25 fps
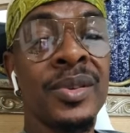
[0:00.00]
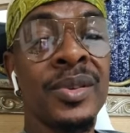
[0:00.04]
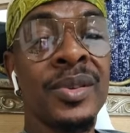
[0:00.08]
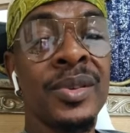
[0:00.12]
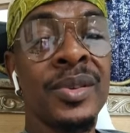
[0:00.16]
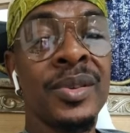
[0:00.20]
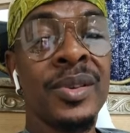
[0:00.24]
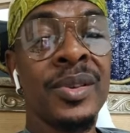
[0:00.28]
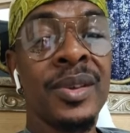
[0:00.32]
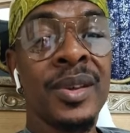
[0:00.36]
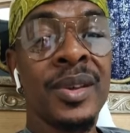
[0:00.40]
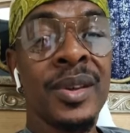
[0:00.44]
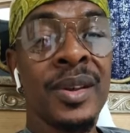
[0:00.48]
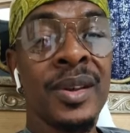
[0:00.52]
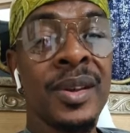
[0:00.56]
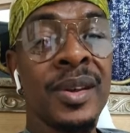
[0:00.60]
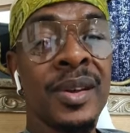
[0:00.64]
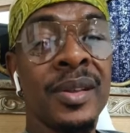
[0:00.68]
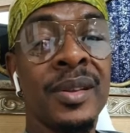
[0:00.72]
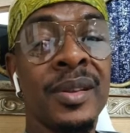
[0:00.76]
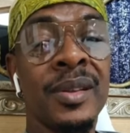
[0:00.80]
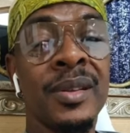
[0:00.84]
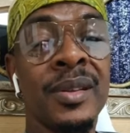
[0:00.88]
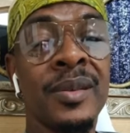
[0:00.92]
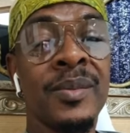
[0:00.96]
Alright?
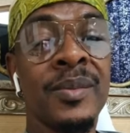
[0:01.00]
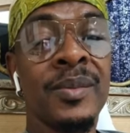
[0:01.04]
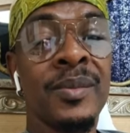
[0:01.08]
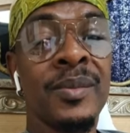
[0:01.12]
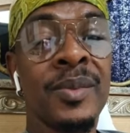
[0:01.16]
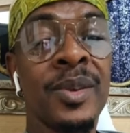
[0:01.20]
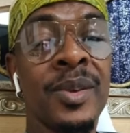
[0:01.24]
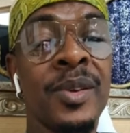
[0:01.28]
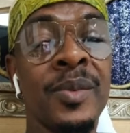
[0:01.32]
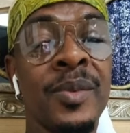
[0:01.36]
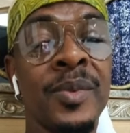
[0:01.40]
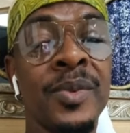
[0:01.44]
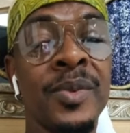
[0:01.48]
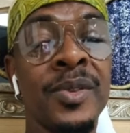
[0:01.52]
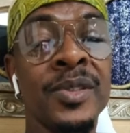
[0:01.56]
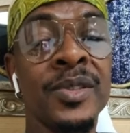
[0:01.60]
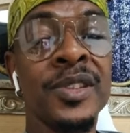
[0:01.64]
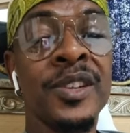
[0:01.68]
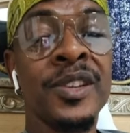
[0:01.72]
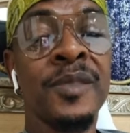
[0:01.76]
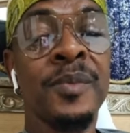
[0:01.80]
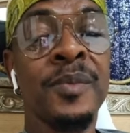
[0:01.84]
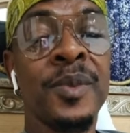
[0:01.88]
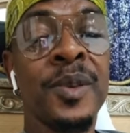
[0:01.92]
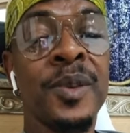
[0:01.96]
Big up on yourself,
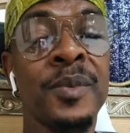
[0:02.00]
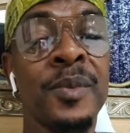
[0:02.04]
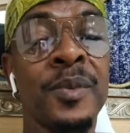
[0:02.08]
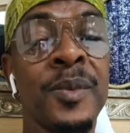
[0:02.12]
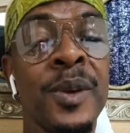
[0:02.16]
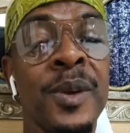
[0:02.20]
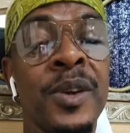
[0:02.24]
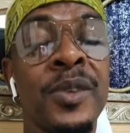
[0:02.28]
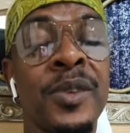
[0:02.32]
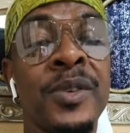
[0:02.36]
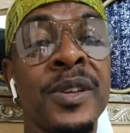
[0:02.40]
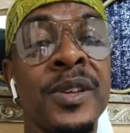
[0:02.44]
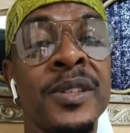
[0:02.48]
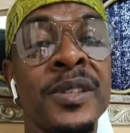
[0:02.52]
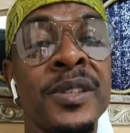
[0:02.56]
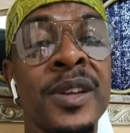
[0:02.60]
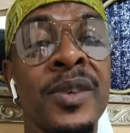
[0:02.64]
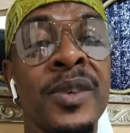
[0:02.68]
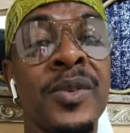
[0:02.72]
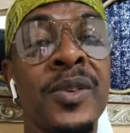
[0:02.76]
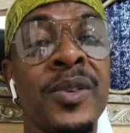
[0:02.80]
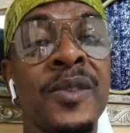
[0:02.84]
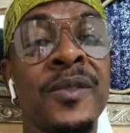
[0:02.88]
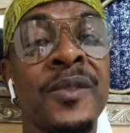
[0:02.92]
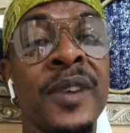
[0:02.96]
people. make a going to rest whole
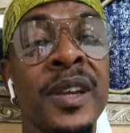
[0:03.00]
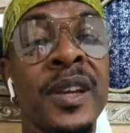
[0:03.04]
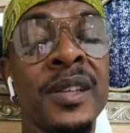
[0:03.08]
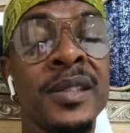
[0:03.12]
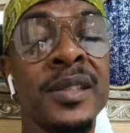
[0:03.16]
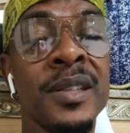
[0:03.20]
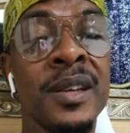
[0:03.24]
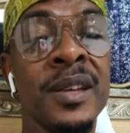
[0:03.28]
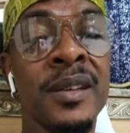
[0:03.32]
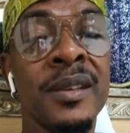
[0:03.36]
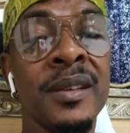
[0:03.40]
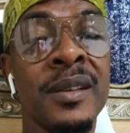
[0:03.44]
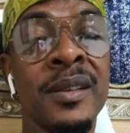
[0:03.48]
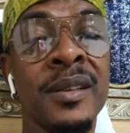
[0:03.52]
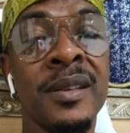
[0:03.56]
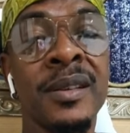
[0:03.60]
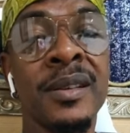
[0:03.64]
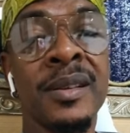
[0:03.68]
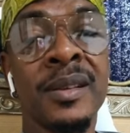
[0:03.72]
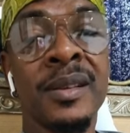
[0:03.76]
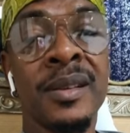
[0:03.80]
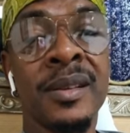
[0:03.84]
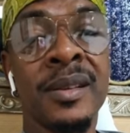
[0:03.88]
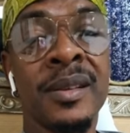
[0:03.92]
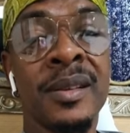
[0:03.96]
vice. Yeah?
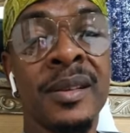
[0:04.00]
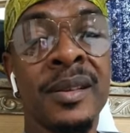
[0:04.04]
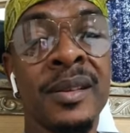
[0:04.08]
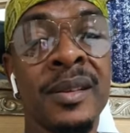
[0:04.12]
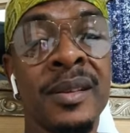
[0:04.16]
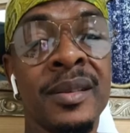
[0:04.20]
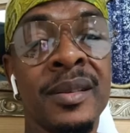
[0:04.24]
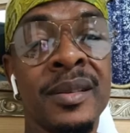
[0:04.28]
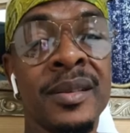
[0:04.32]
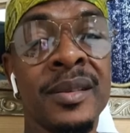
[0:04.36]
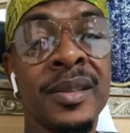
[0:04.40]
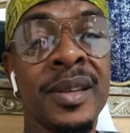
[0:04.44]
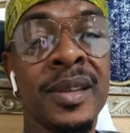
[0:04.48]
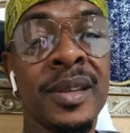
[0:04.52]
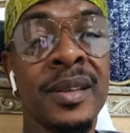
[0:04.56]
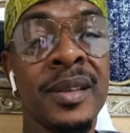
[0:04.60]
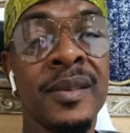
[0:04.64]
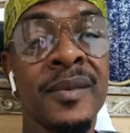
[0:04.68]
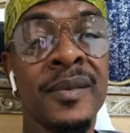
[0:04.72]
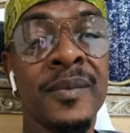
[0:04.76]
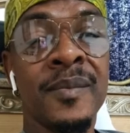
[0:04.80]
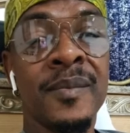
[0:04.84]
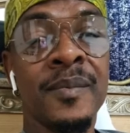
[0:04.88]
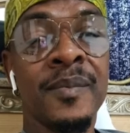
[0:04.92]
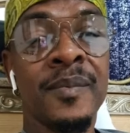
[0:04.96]
See?
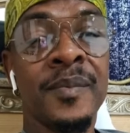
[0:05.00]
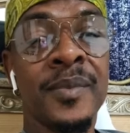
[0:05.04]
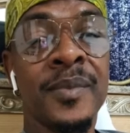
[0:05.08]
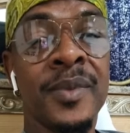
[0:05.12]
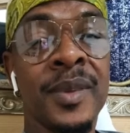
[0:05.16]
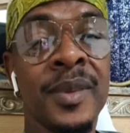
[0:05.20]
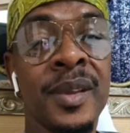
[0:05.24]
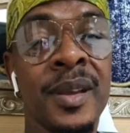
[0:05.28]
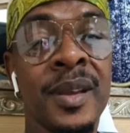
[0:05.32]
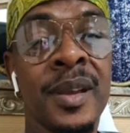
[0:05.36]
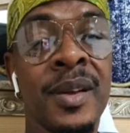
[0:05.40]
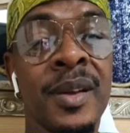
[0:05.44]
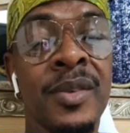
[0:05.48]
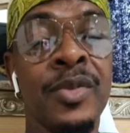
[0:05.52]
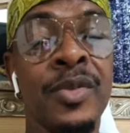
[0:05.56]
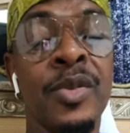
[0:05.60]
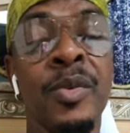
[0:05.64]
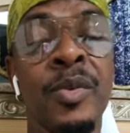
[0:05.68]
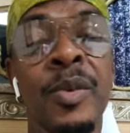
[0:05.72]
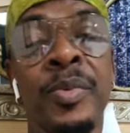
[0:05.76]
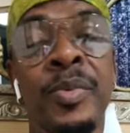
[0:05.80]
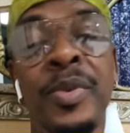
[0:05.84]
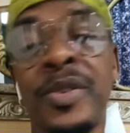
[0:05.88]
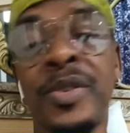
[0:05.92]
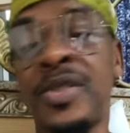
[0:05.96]
And rub up
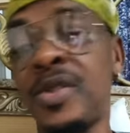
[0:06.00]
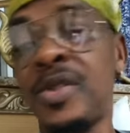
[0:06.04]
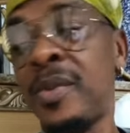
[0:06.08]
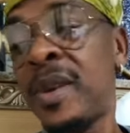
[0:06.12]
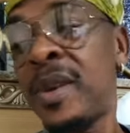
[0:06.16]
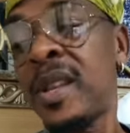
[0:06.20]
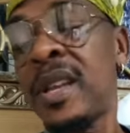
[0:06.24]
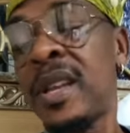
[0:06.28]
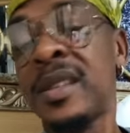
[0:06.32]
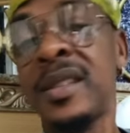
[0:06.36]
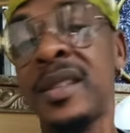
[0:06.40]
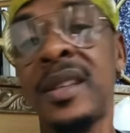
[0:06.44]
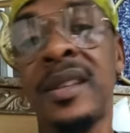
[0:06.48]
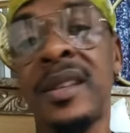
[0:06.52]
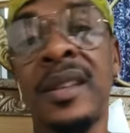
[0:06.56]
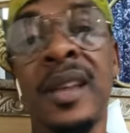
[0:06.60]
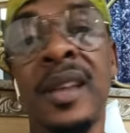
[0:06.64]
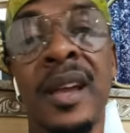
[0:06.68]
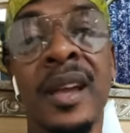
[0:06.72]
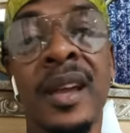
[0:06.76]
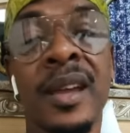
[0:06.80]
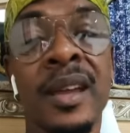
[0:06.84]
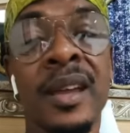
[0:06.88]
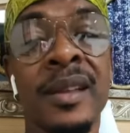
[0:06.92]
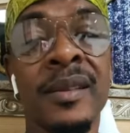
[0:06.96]
with some of that again.